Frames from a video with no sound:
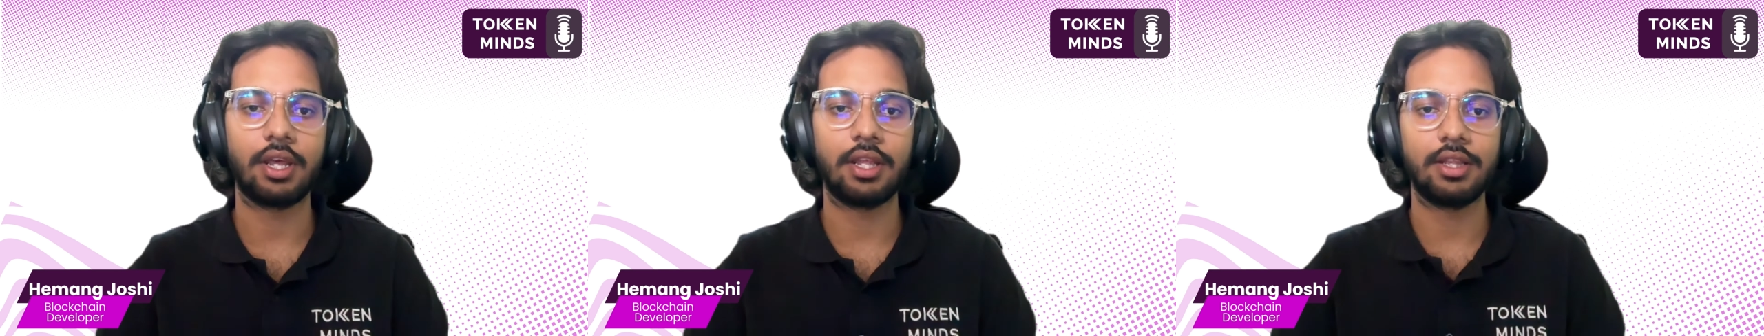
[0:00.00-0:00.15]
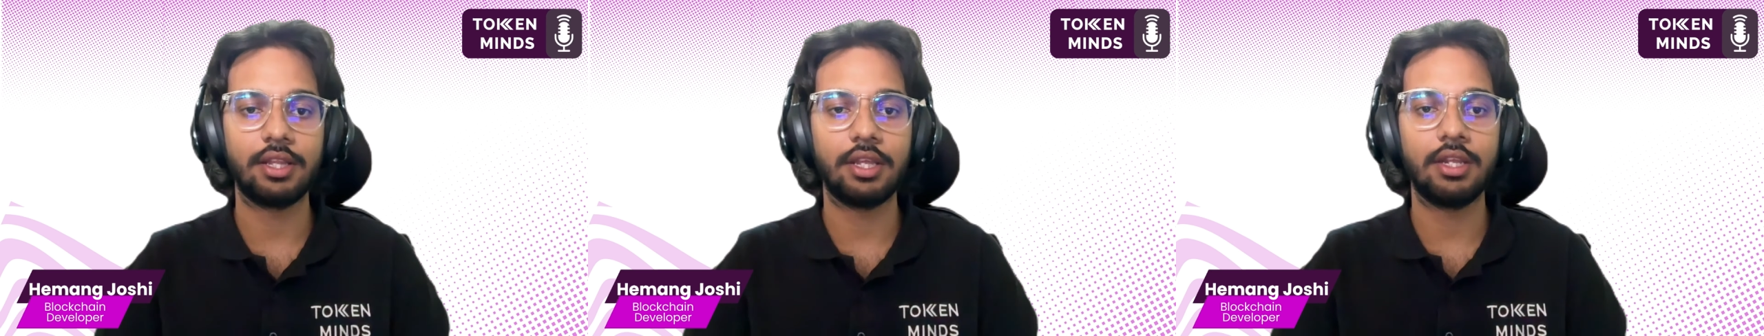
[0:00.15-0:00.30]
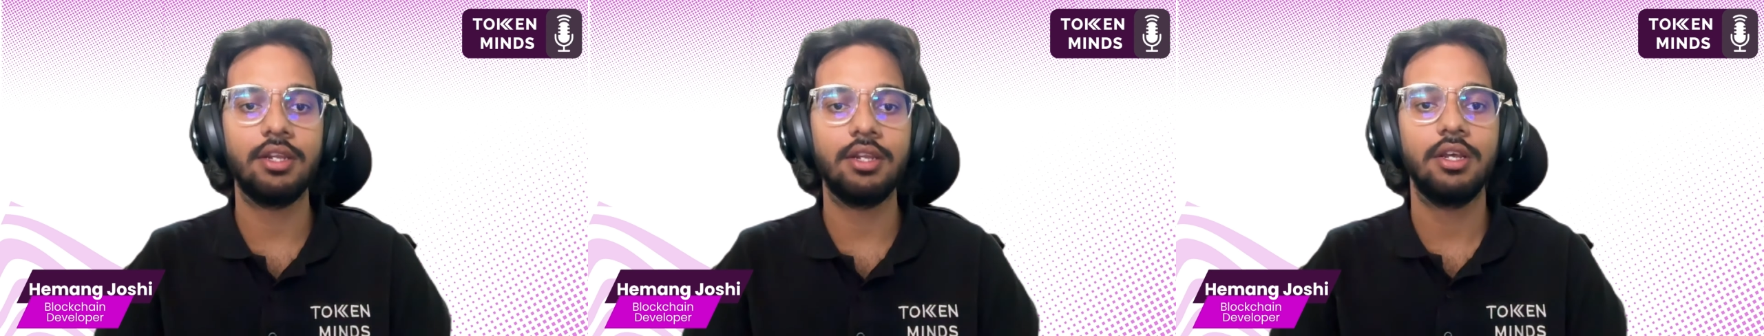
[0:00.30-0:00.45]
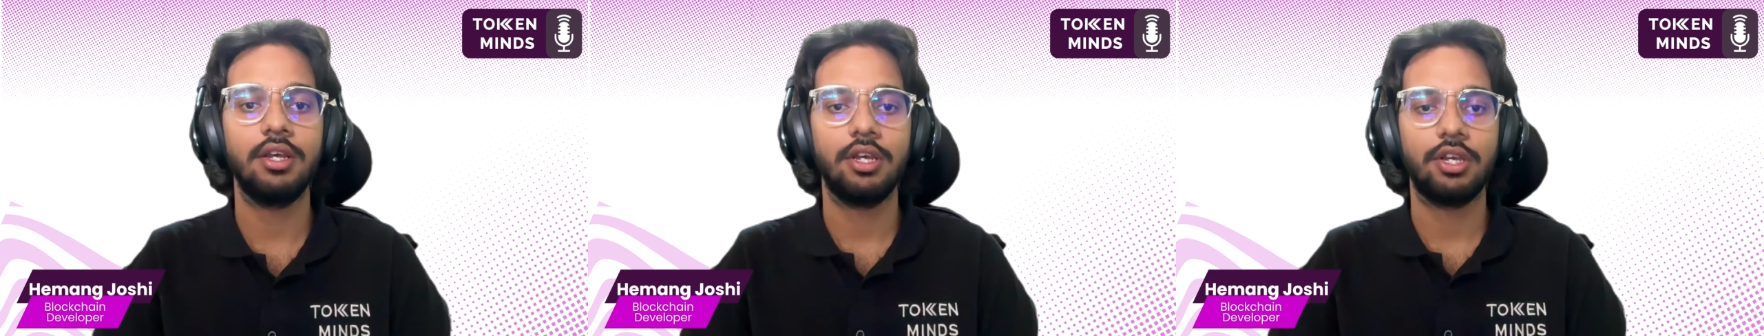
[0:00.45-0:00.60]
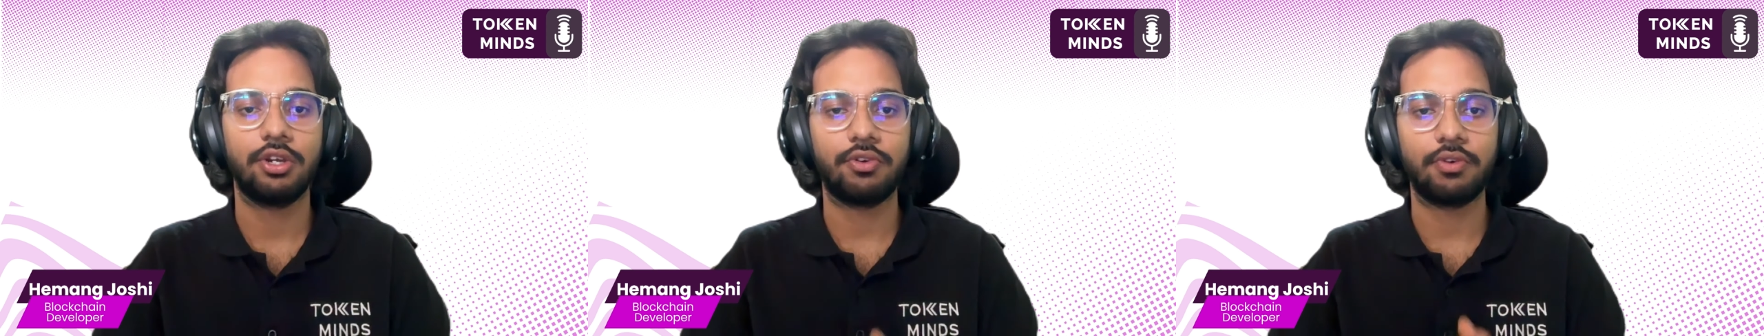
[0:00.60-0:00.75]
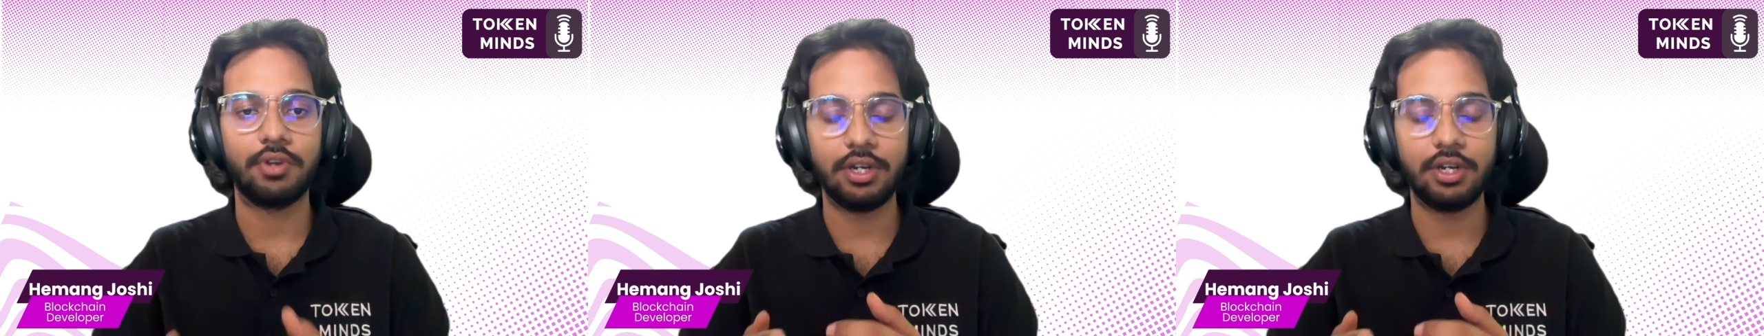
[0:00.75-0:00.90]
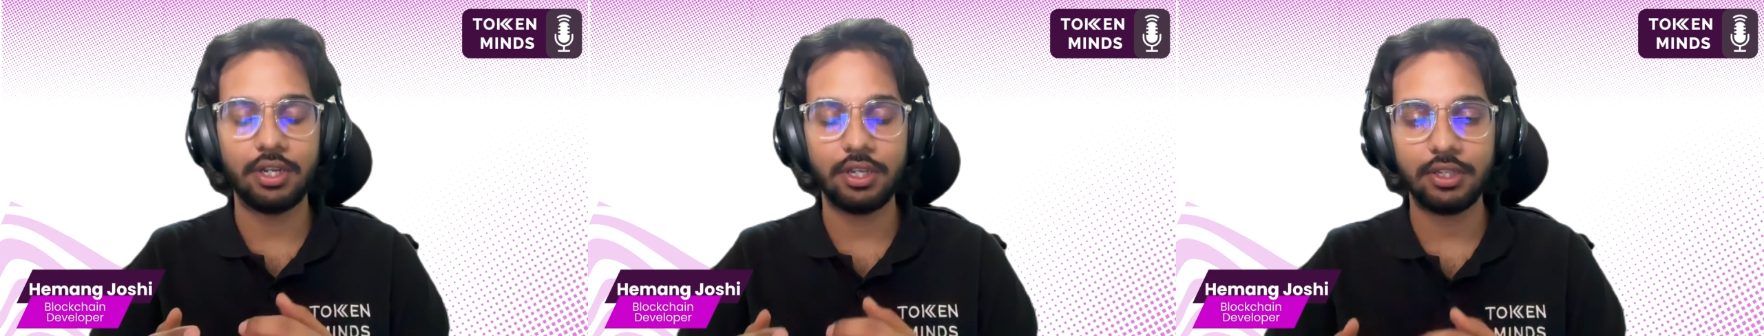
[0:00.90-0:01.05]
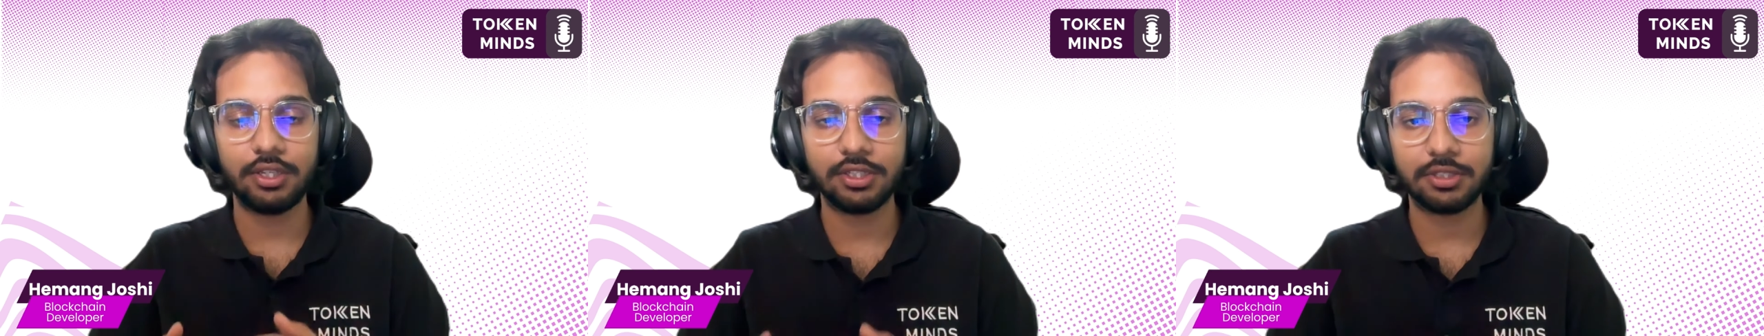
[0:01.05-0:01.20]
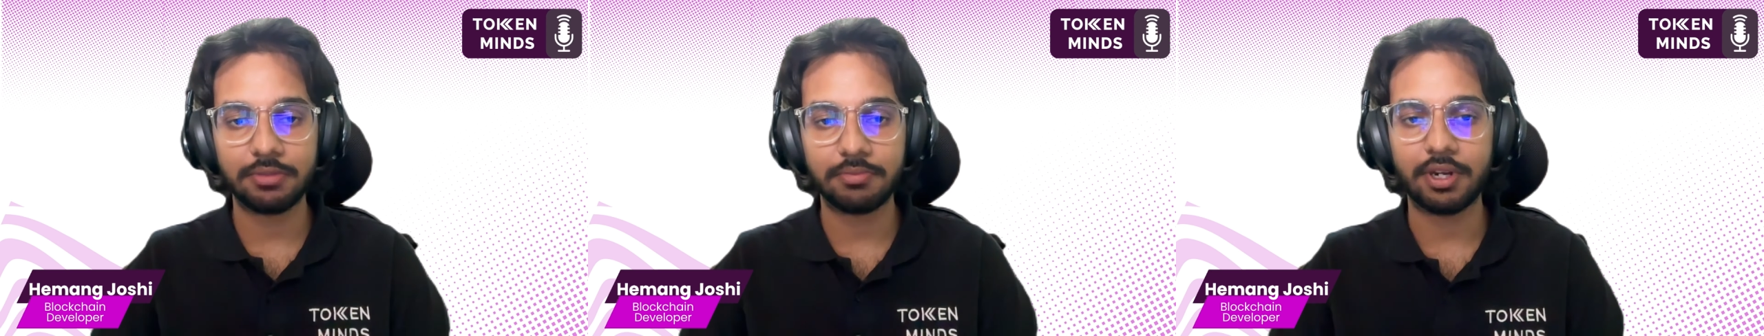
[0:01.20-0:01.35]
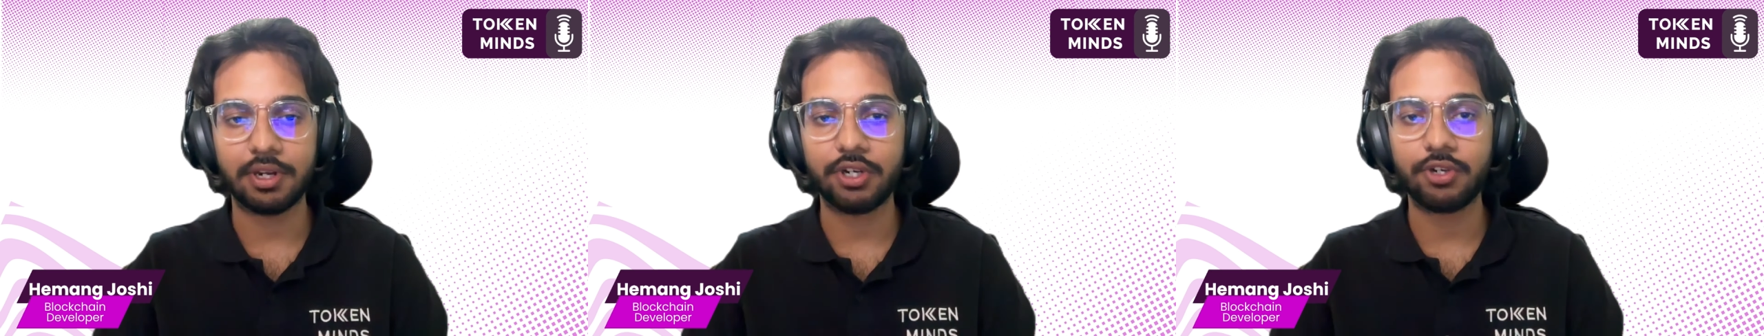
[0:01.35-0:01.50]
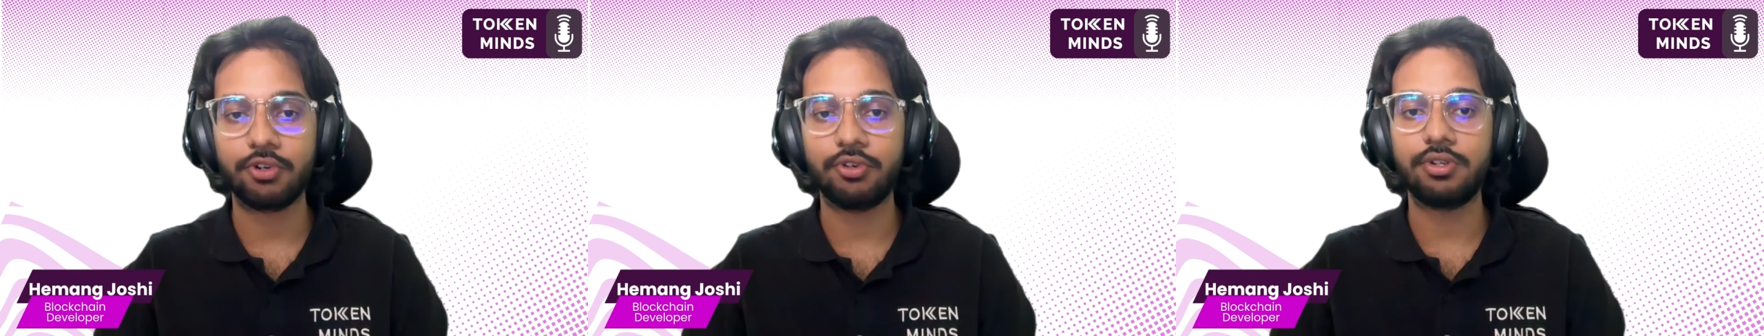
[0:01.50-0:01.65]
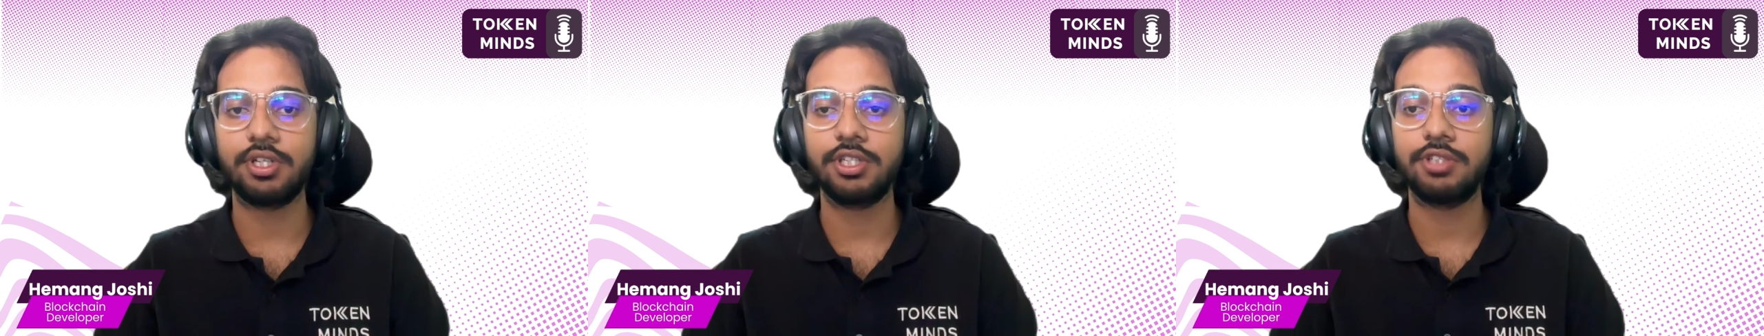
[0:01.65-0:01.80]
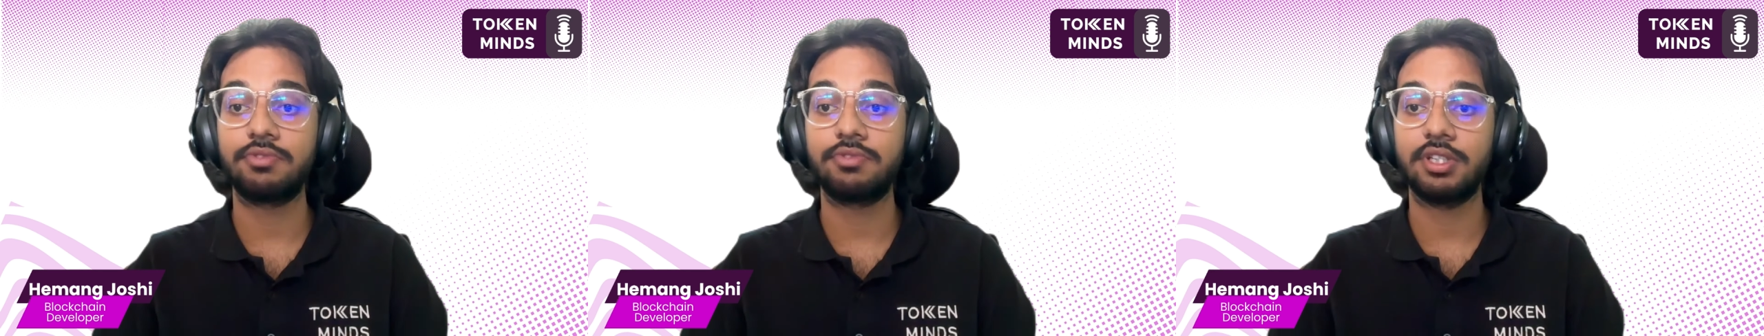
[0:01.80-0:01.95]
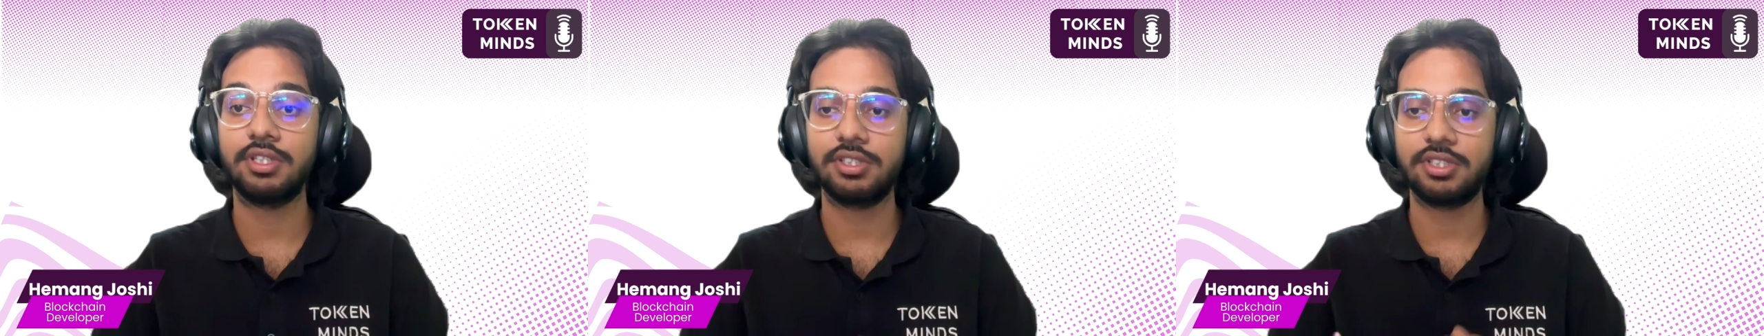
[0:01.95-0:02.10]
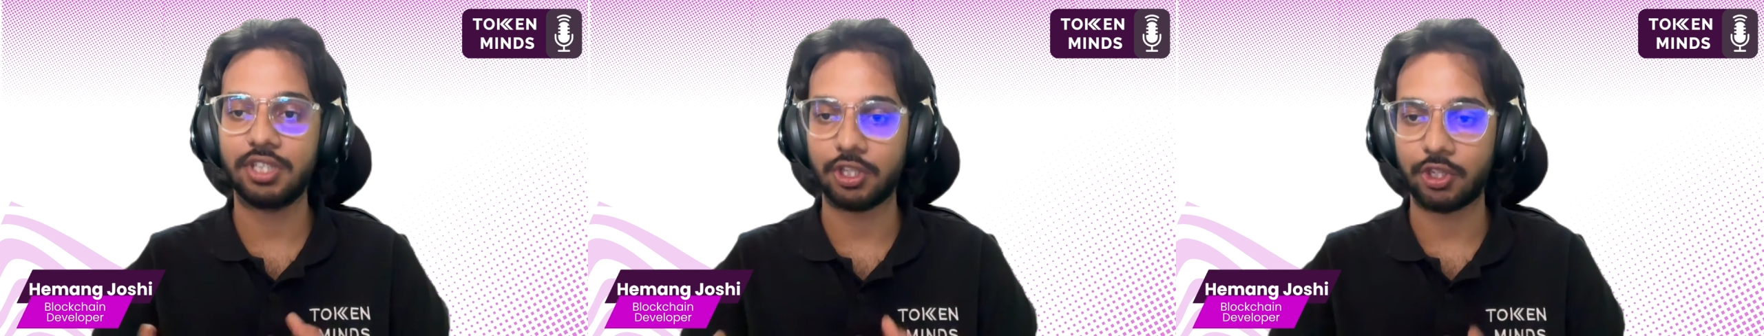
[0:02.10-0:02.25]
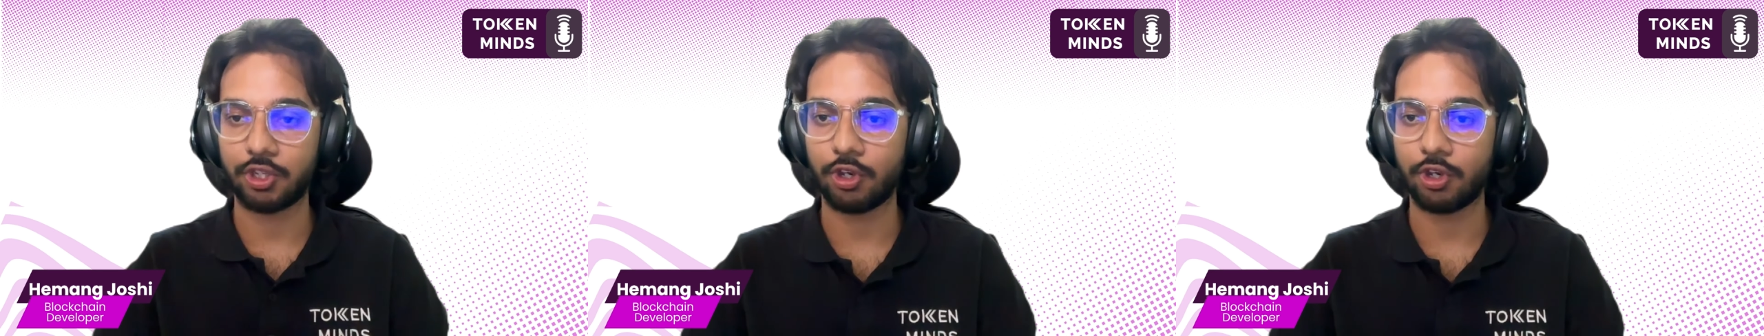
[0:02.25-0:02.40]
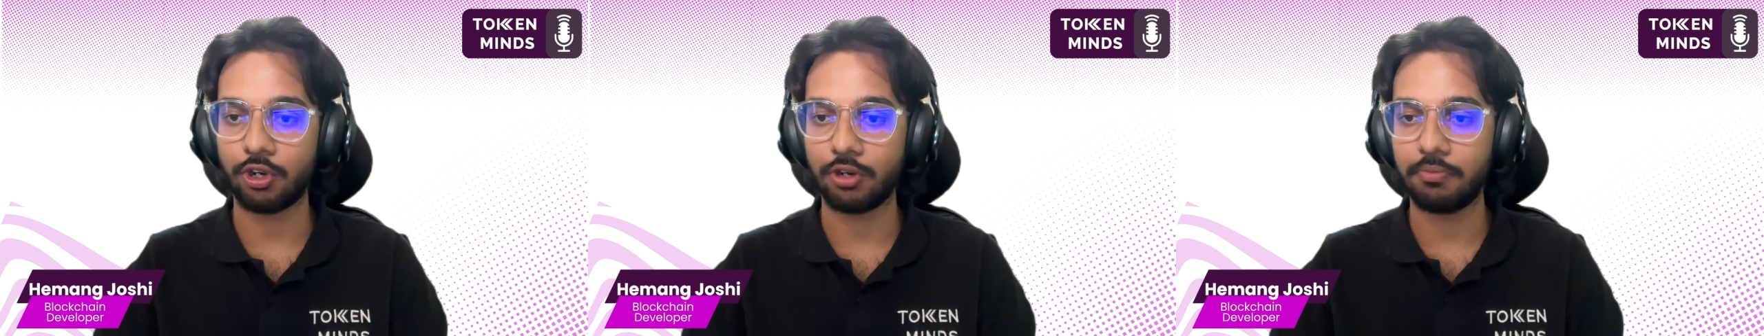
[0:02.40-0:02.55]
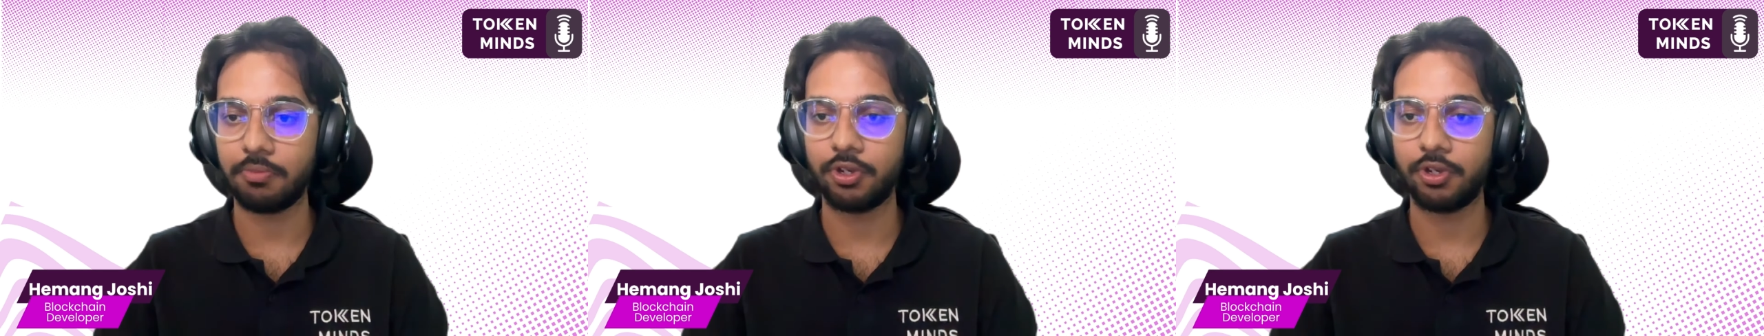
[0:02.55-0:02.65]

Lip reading: and then creating the smart contracts which are secure,